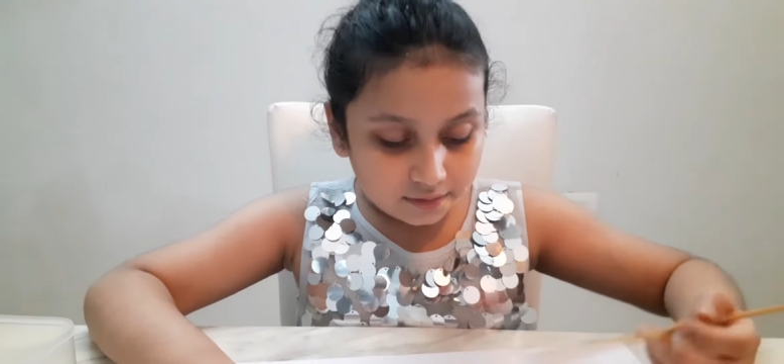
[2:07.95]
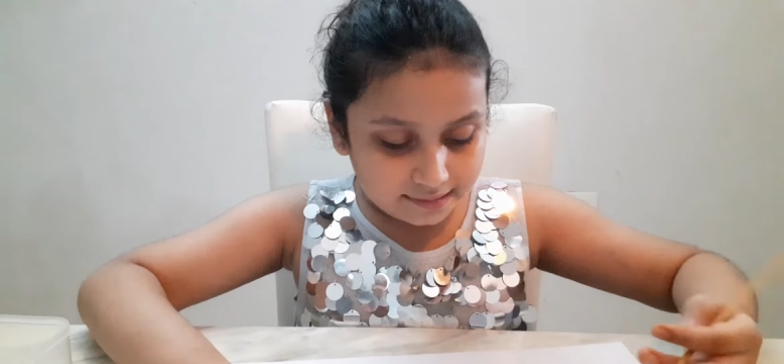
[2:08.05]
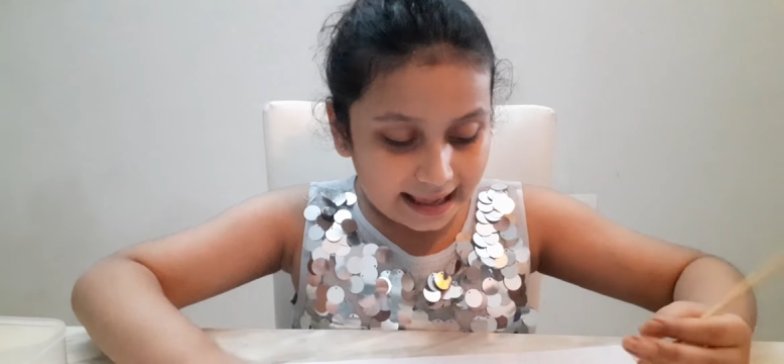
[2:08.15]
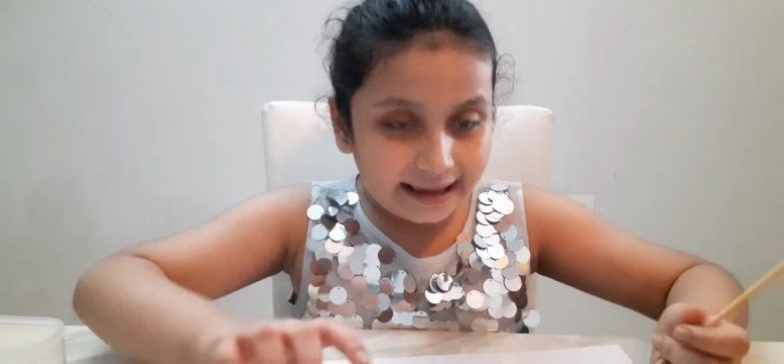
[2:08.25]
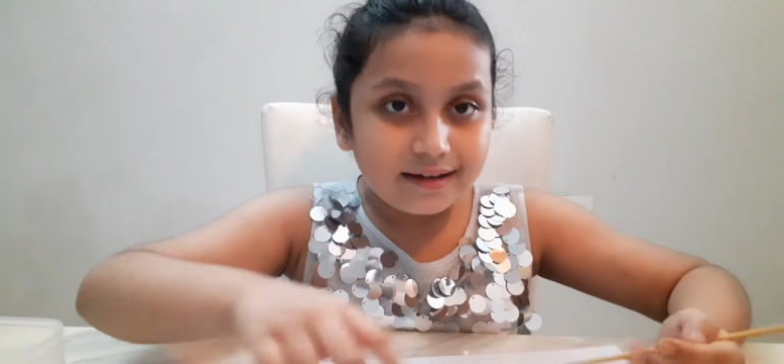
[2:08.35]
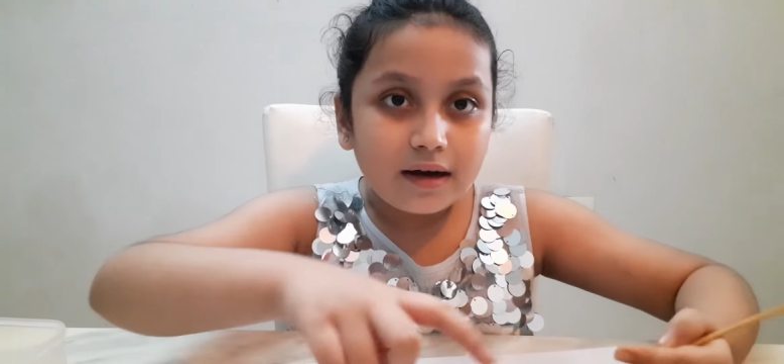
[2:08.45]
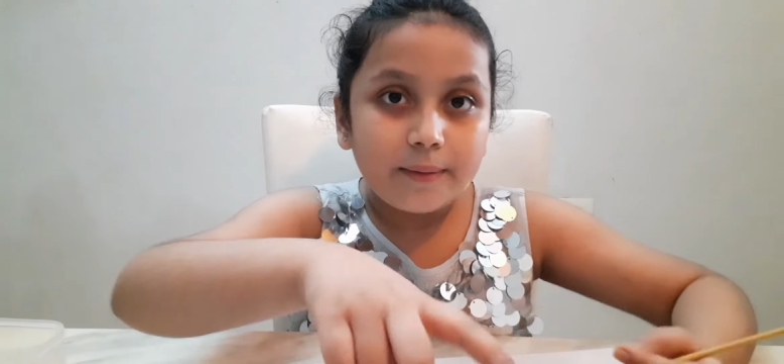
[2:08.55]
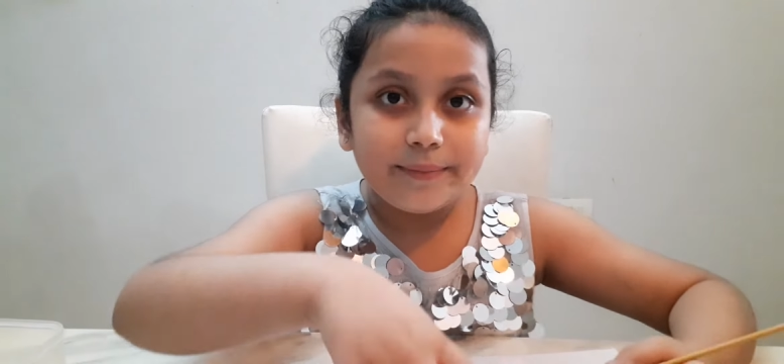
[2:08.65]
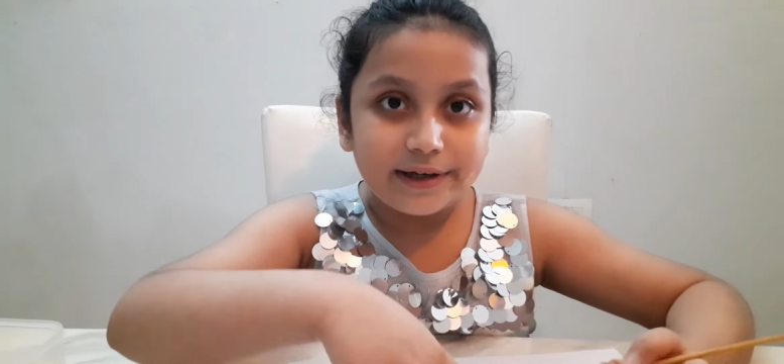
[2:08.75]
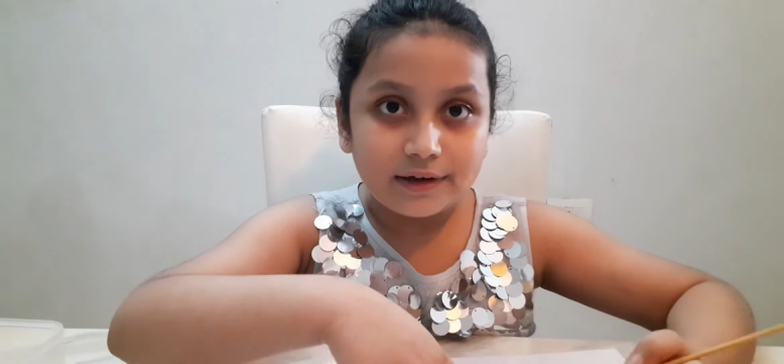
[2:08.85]
like
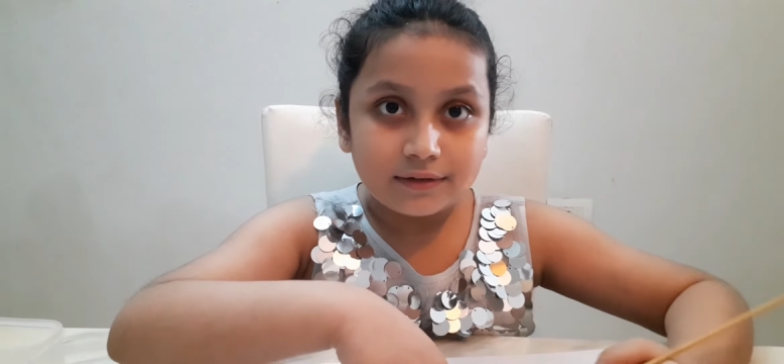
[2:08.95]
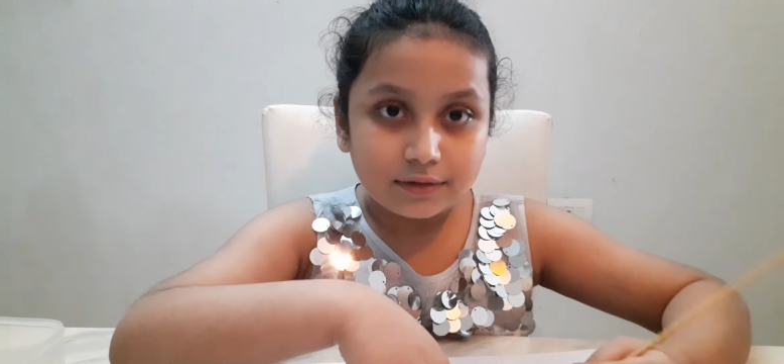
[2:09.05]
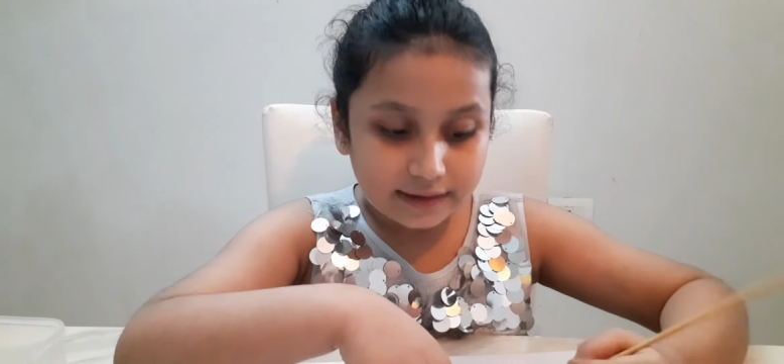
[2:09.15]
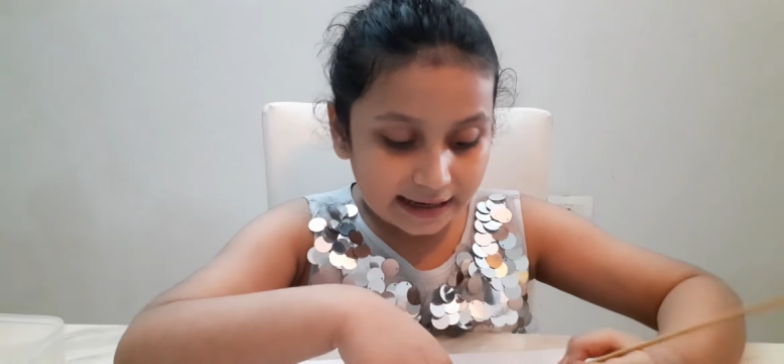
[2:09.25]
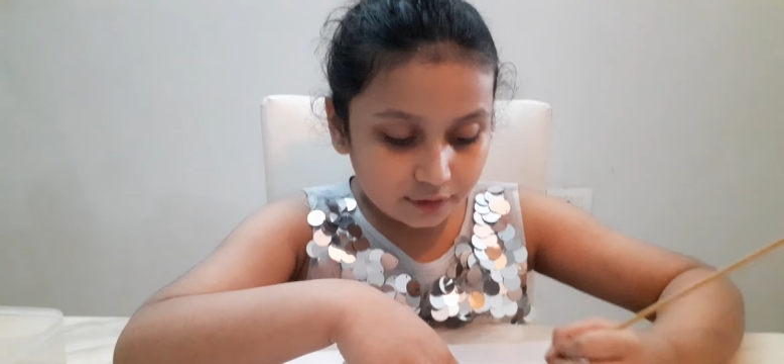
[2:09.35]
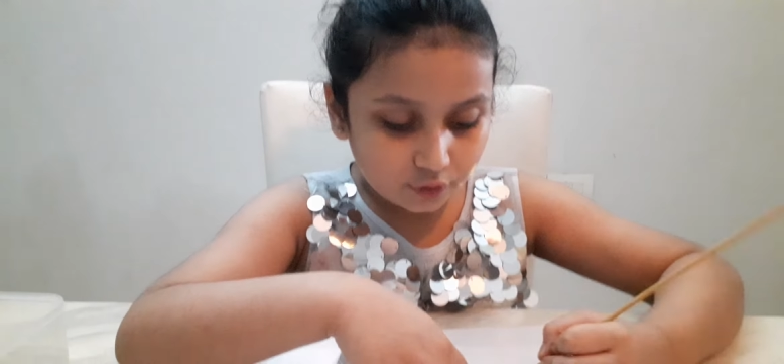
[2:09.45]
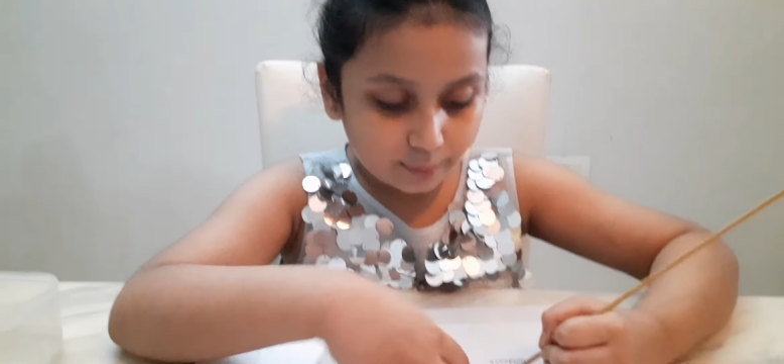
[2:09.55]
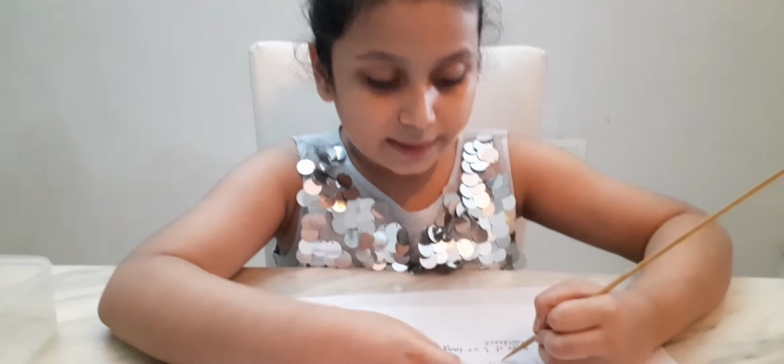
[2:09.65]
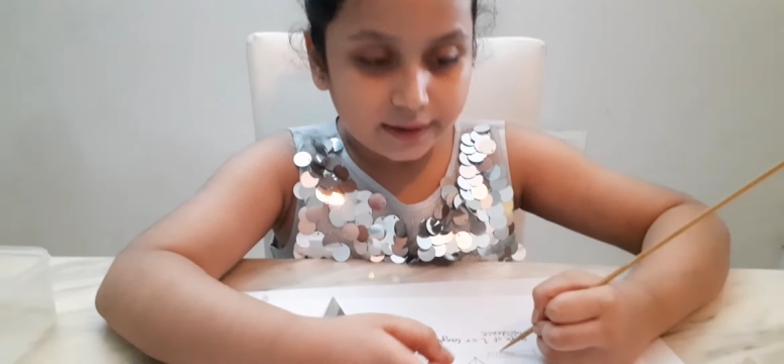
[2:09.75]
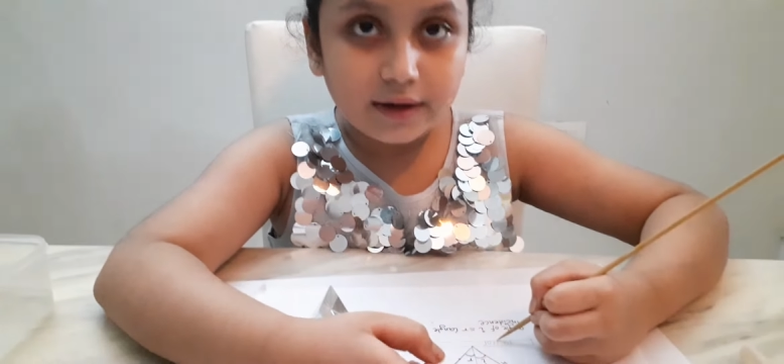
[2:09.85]
a mirror right
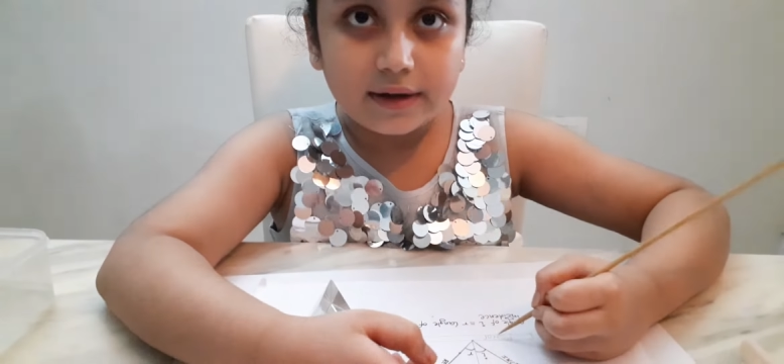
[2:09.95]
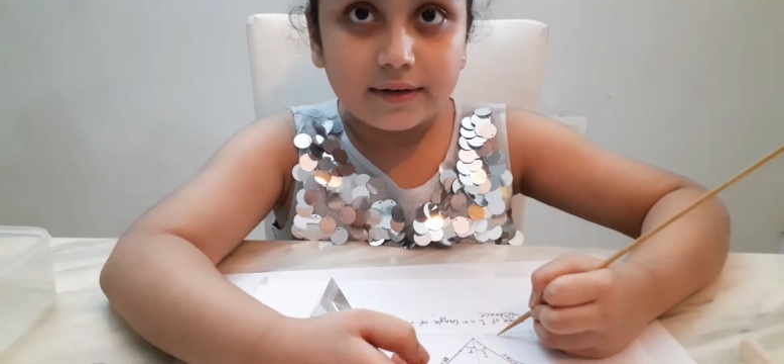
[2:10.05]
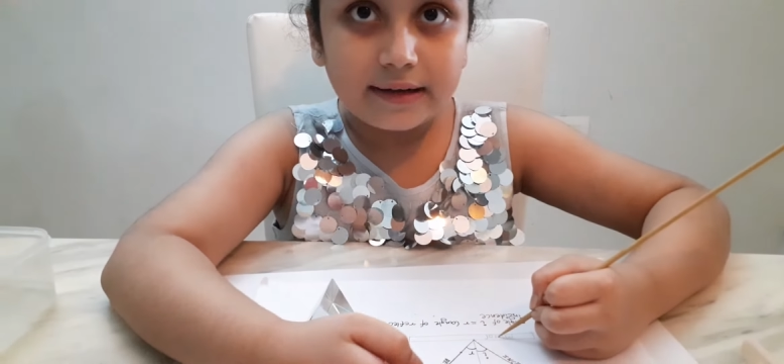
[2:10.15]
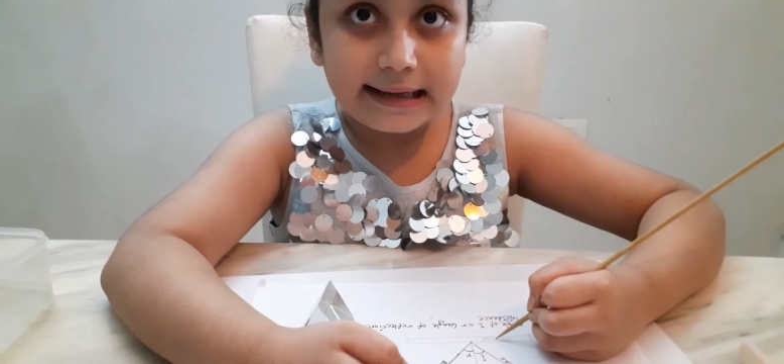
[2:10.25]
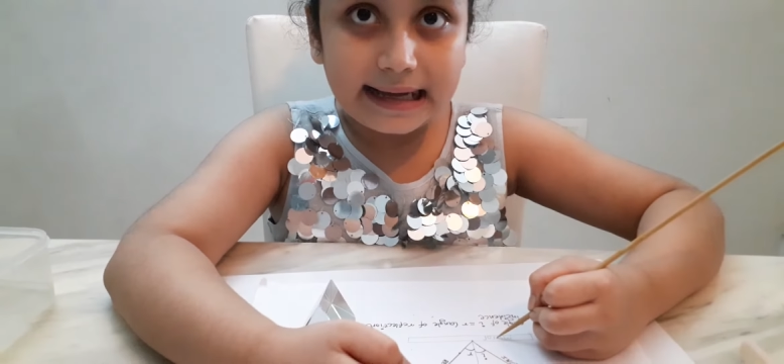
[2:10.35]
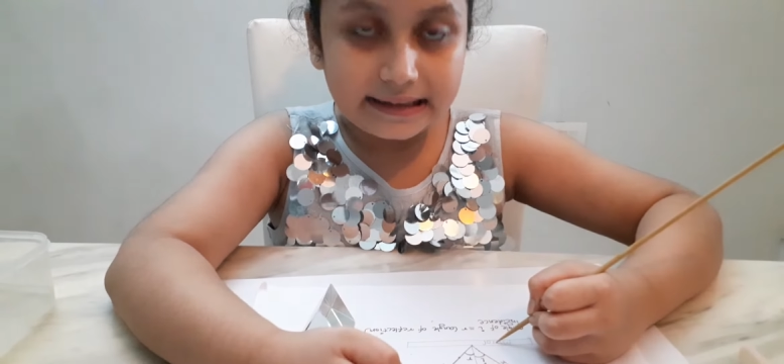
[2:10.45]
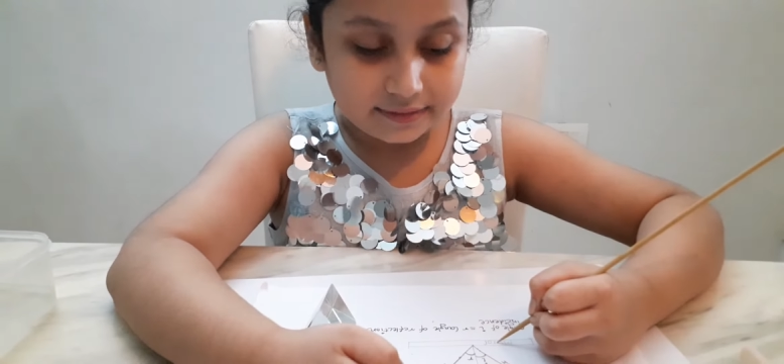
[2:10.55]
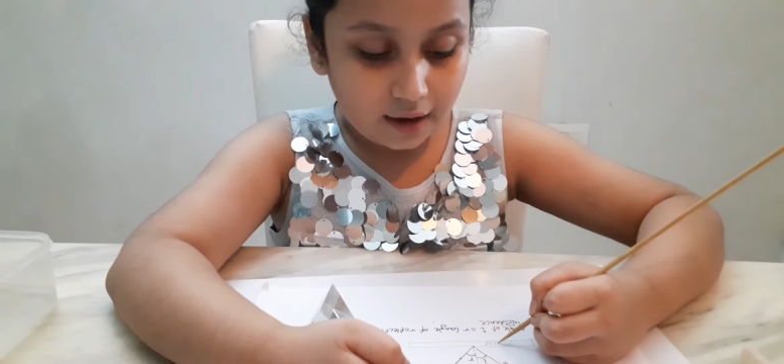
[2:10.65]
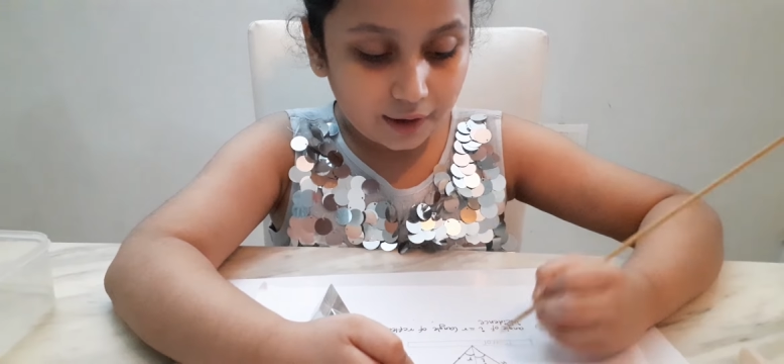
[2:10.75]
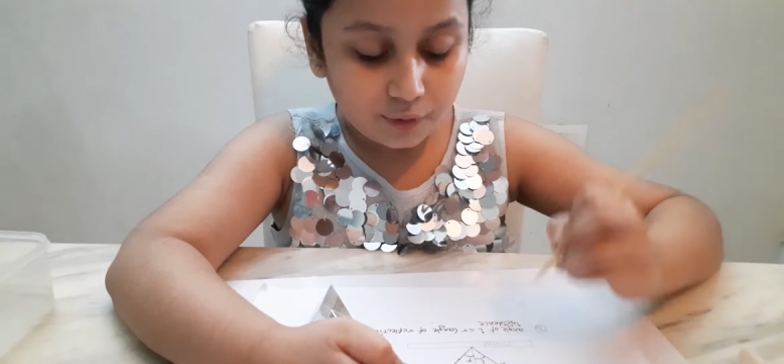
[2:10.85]
over here. Guys,
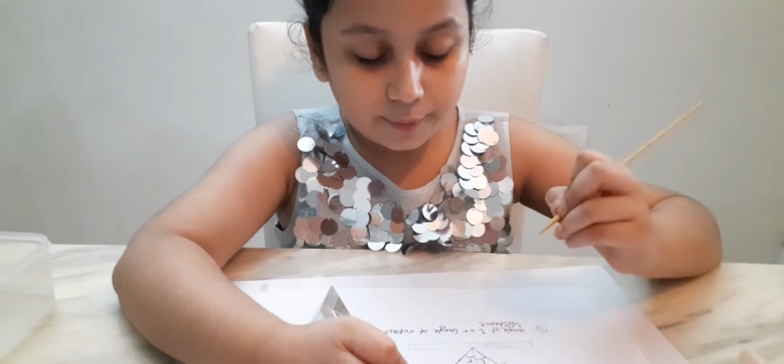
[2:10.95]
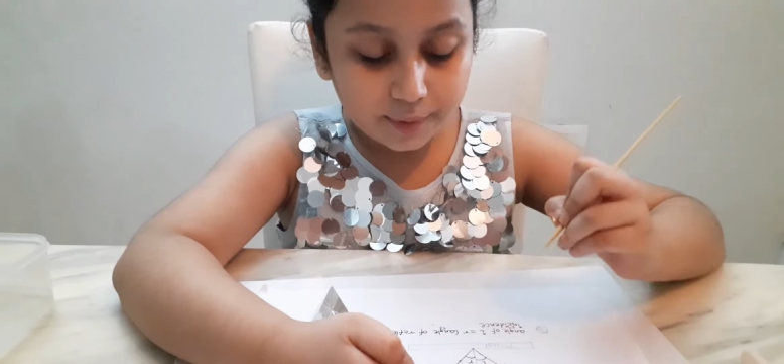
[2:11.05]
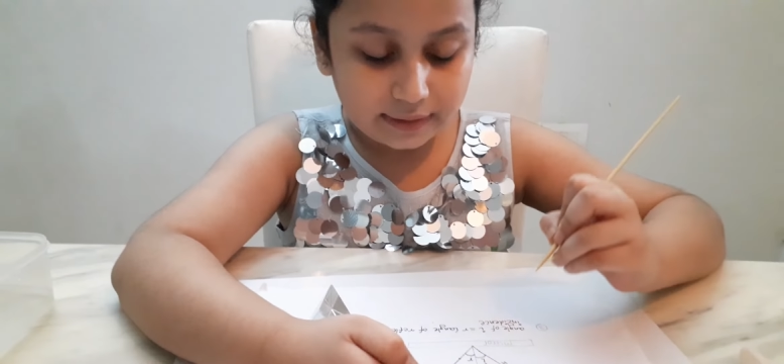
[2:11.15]
I hope you